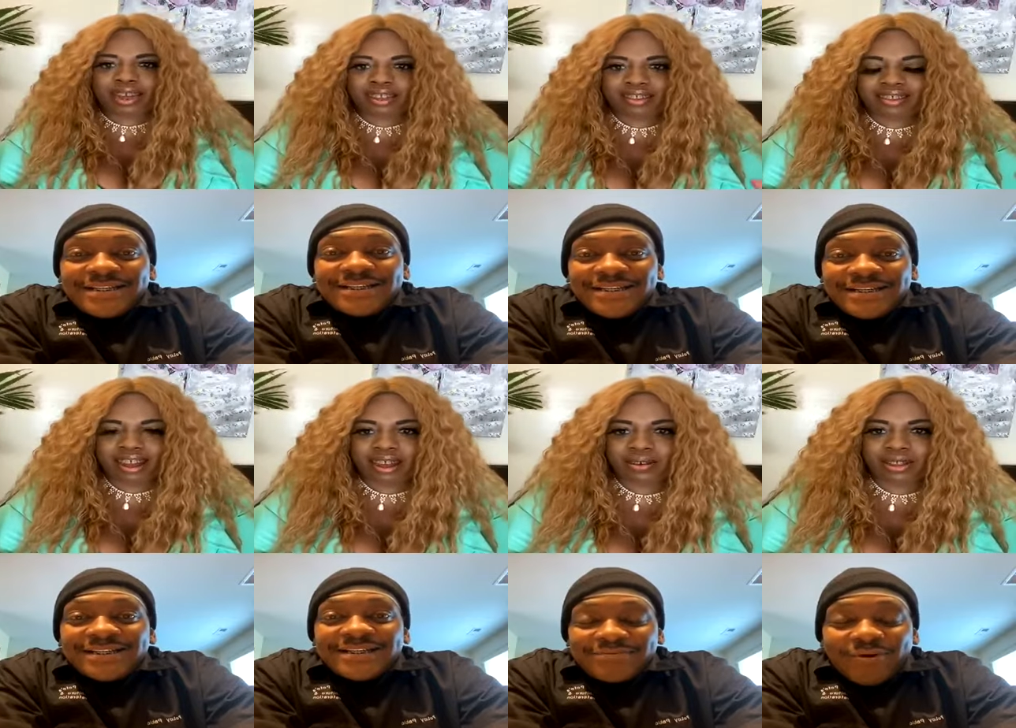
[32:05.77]
Speaker 1: now
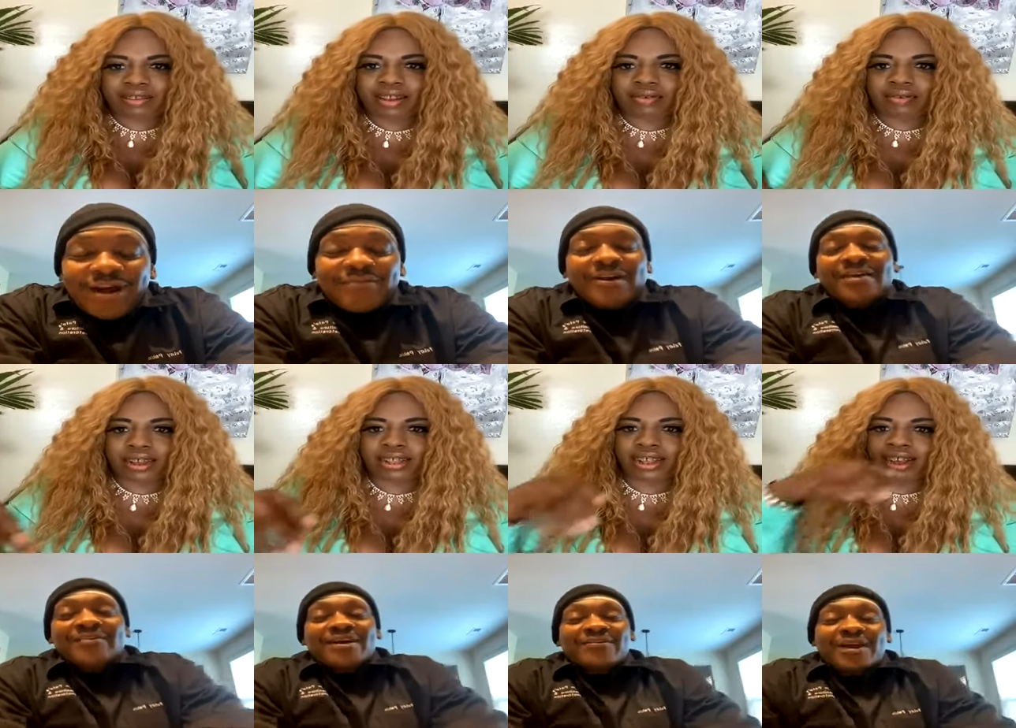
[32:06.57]
and right. stuff like
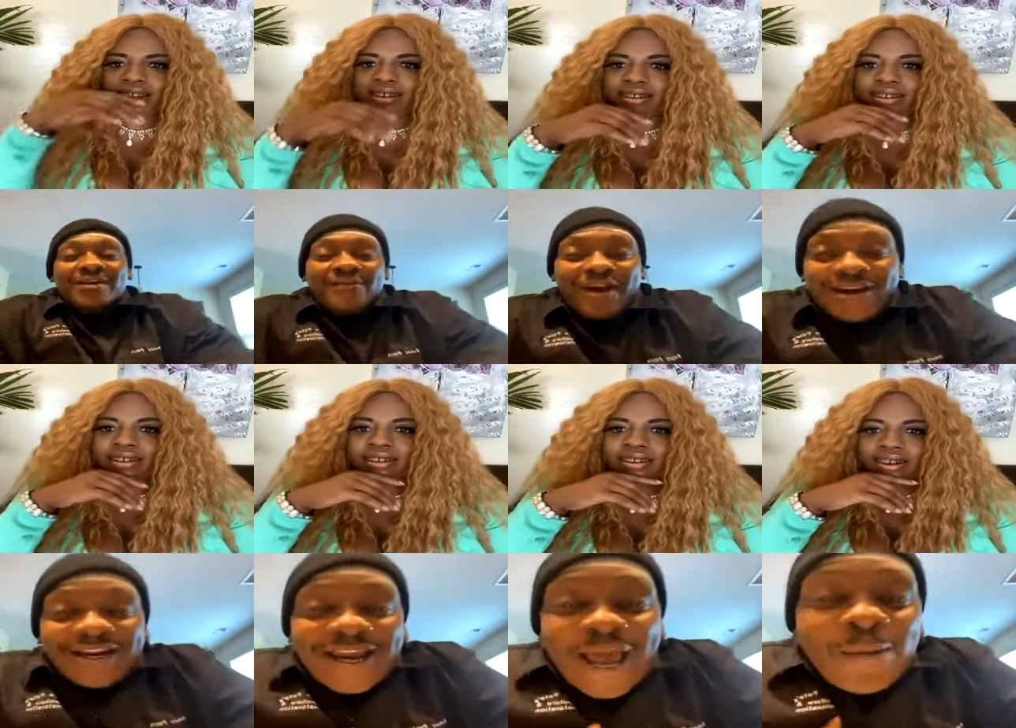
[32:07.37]
that. Yeah,
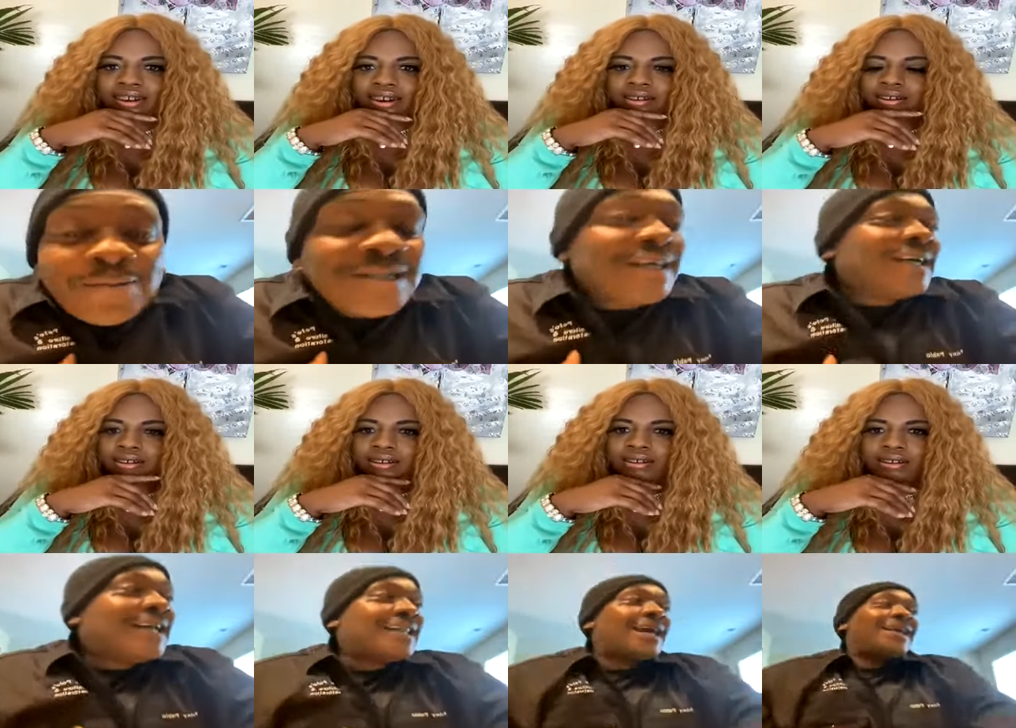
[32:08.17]
I you was know. looking at
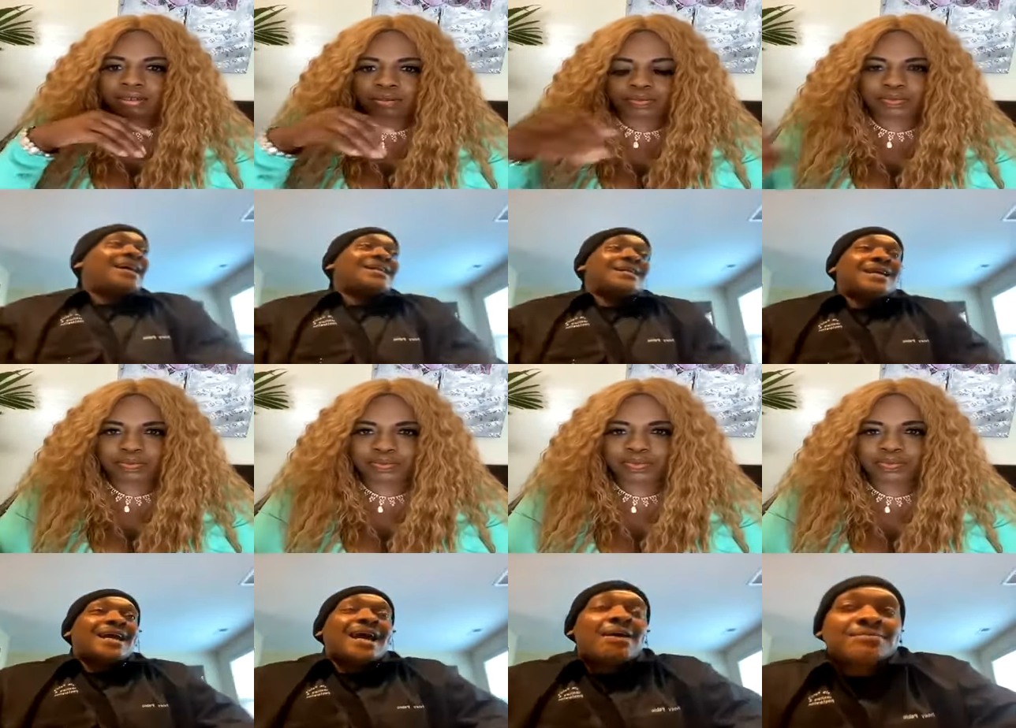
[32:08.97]
the other day. I
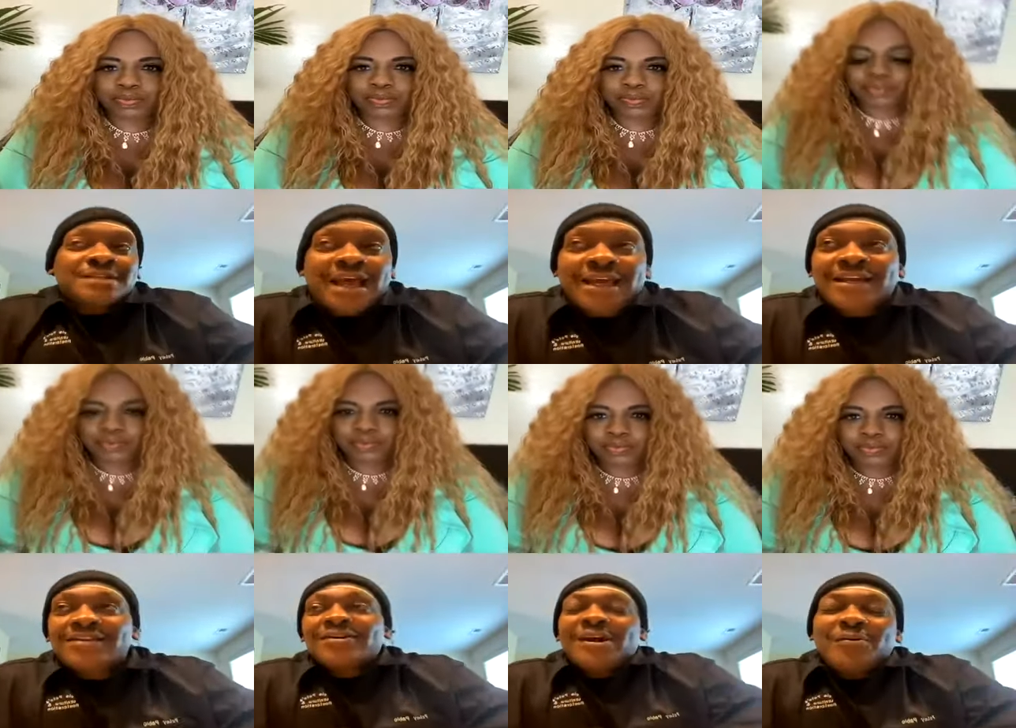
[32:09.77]
was like, you
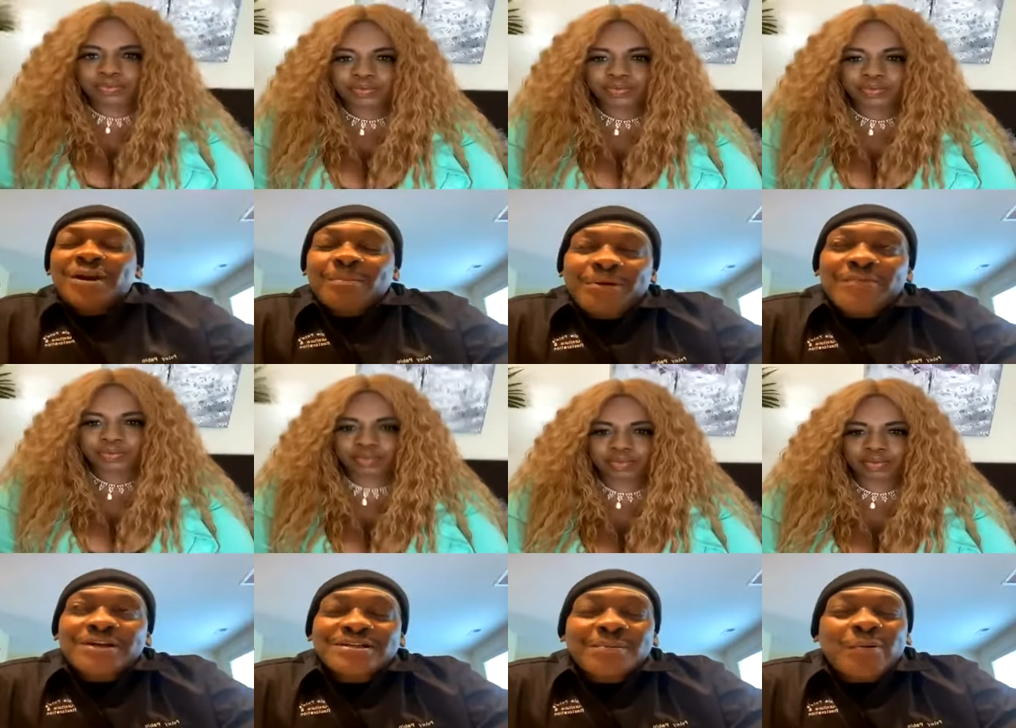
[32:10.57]
know what? I'm going to
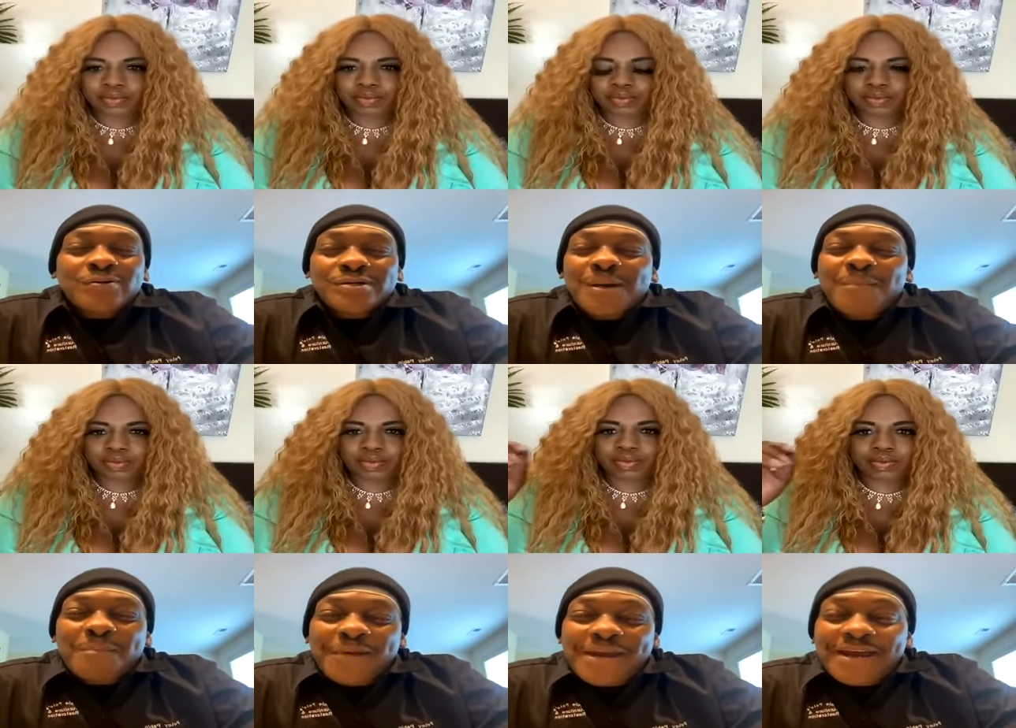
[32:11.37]
jump on something
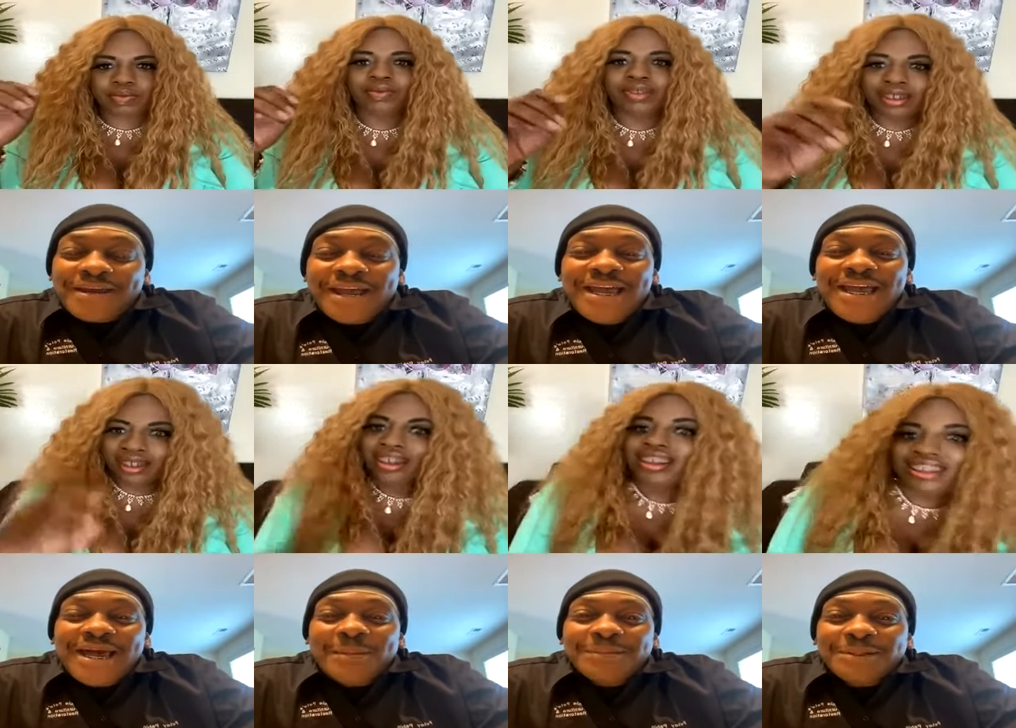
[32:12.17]
big. I'm gonna
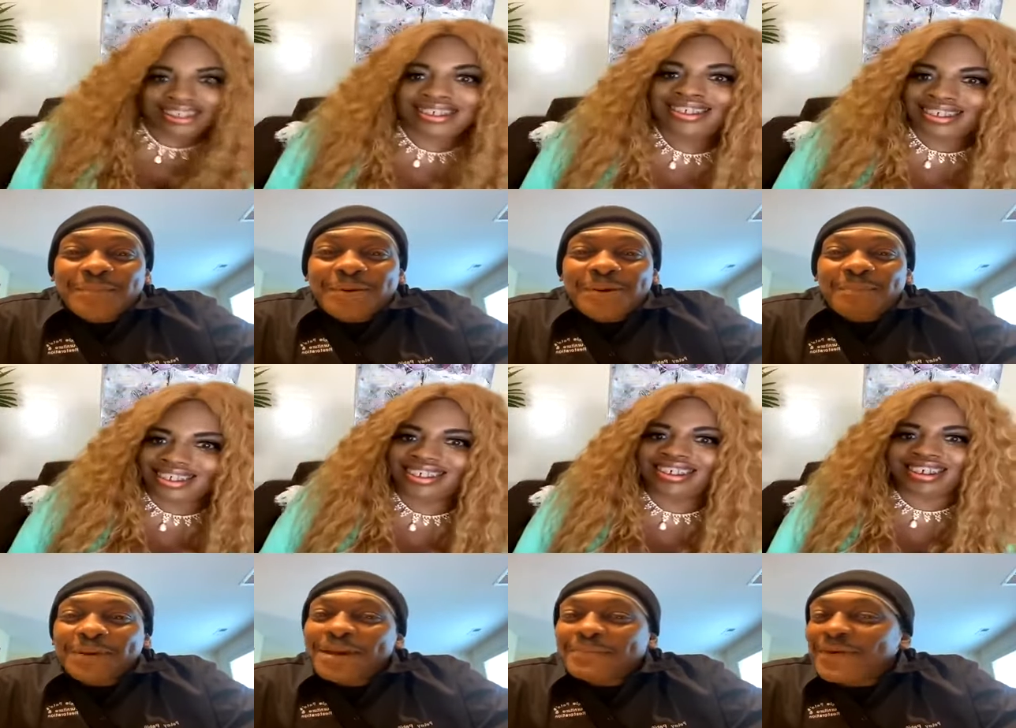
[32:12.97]
jump on a big
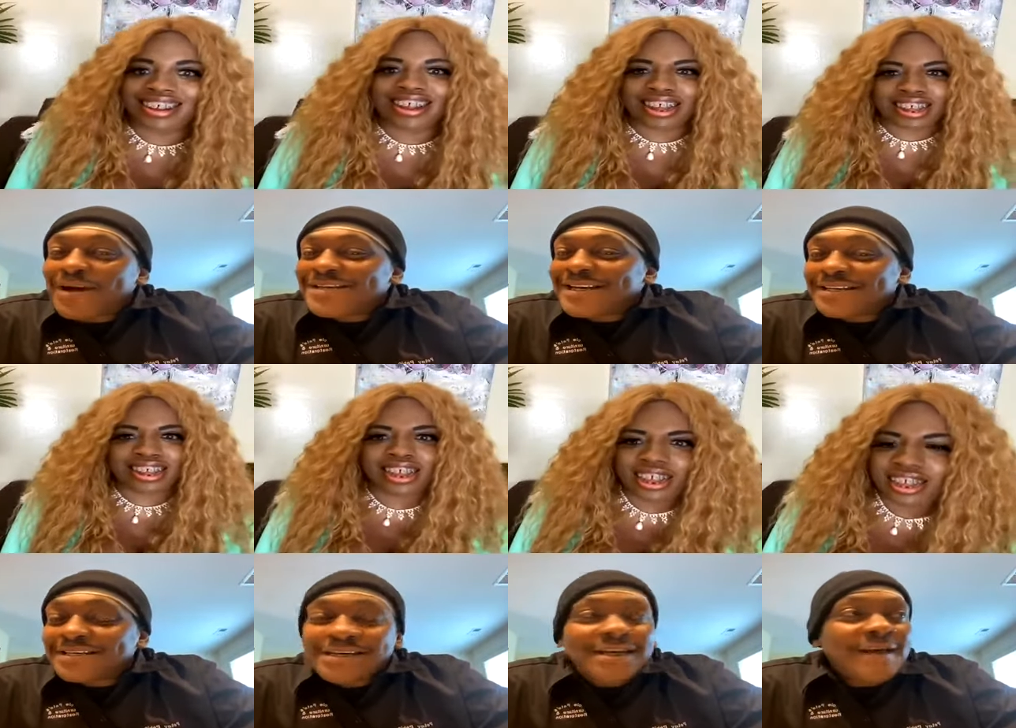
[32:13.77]
project and
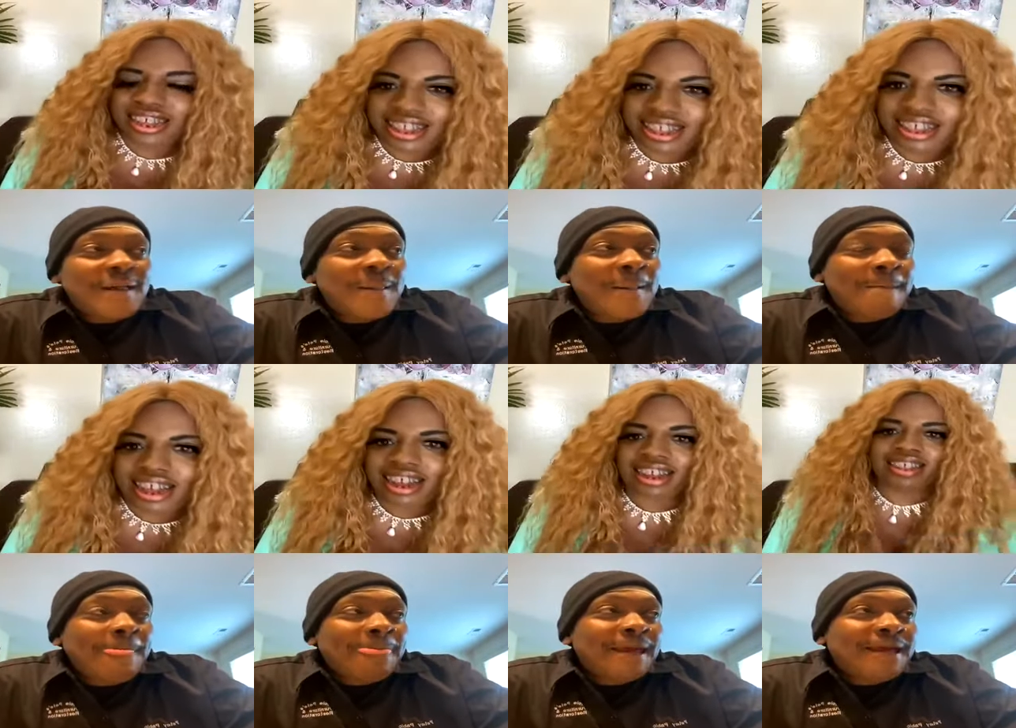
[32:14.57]
see.
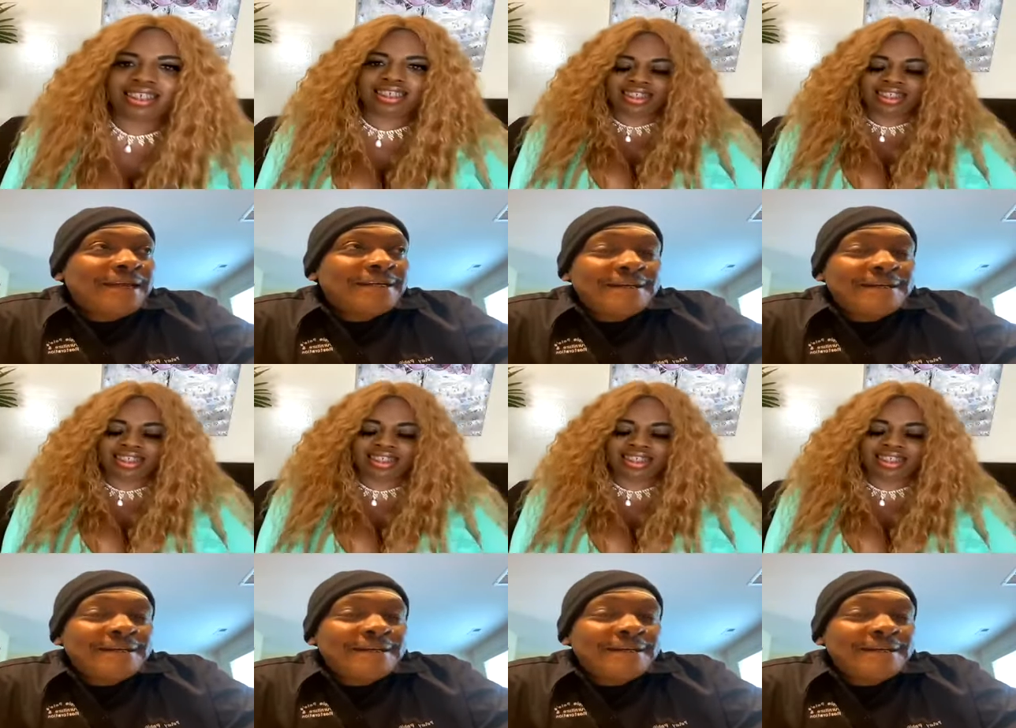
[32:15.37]
Yes.